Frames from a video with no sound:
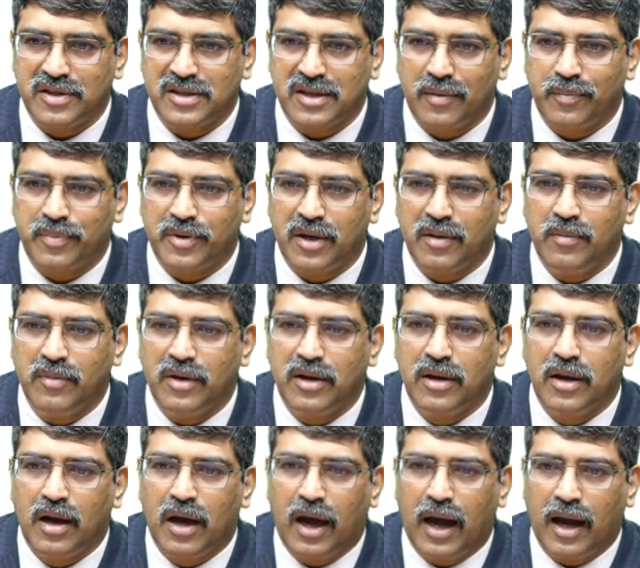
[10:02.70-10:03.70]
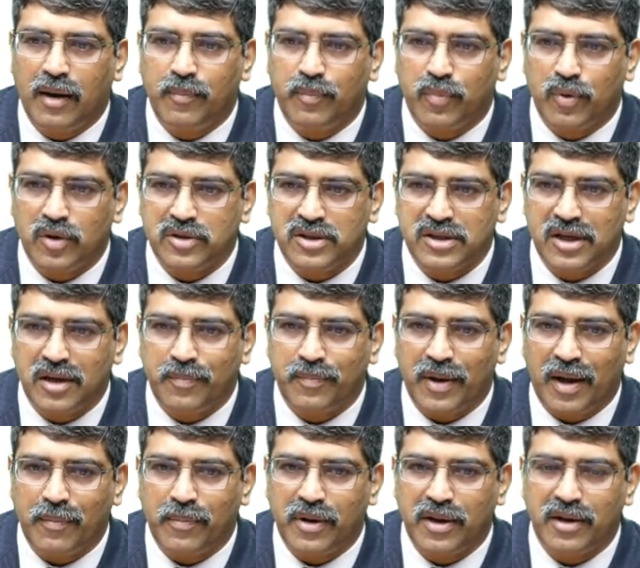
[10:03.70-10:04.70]
septum and posterior
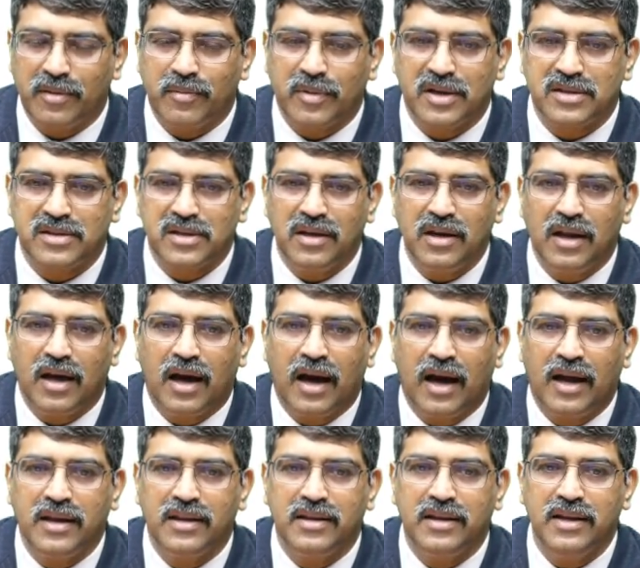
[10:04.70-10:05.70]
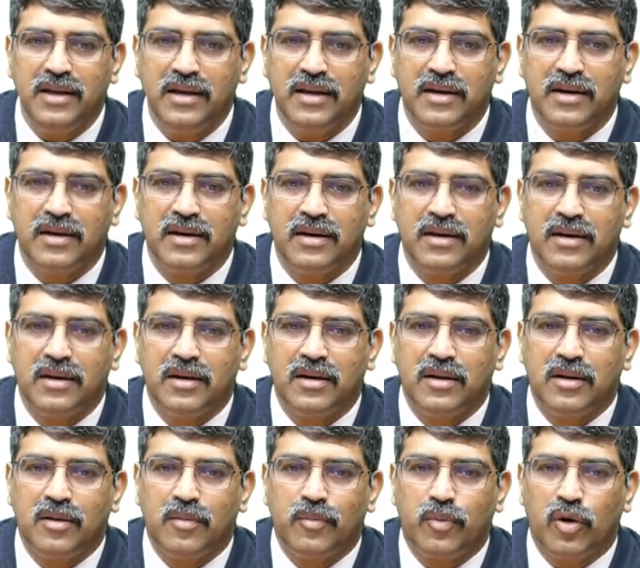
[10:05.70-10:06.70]
papillary muscle and the
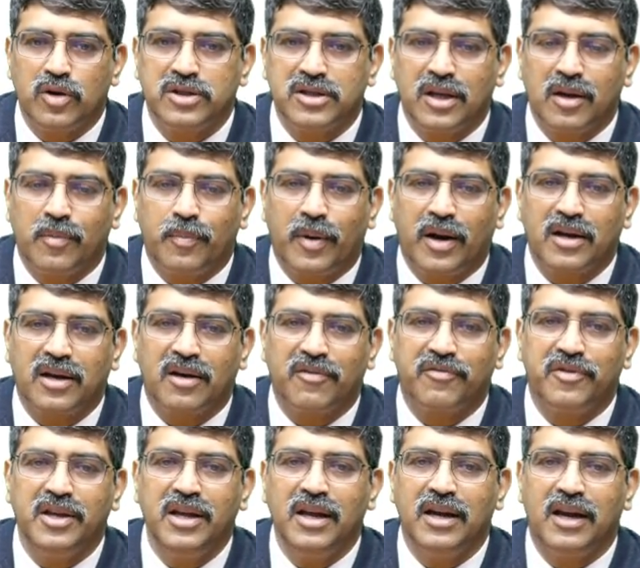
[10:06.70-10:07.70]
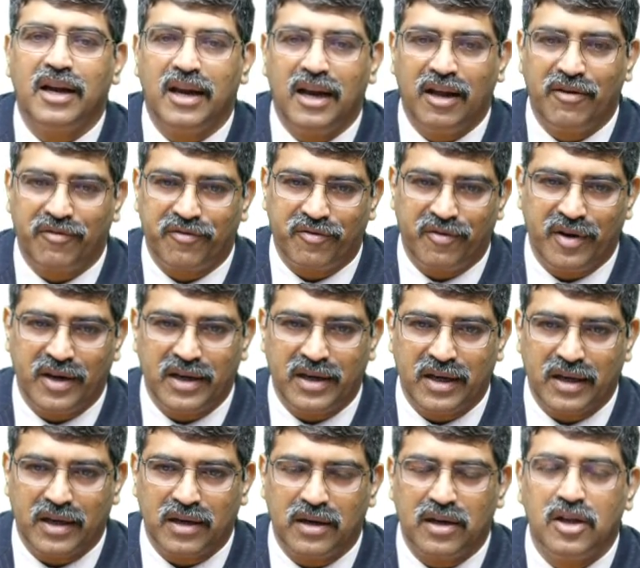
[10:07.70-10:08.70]
posterior part of the left
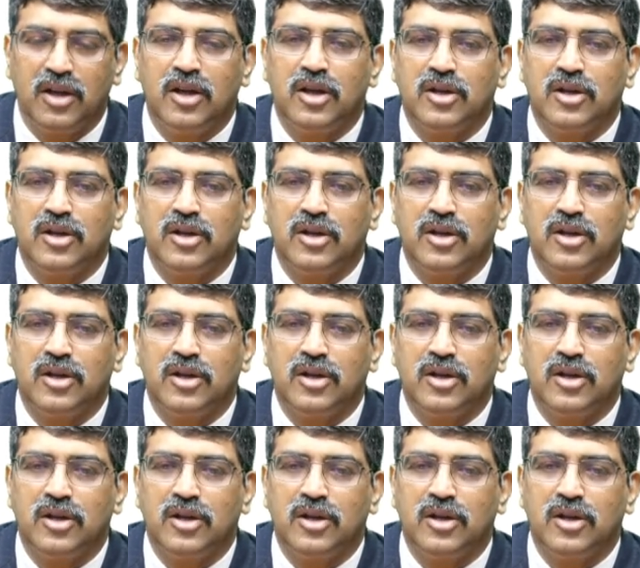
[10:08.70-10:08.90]
ventricle.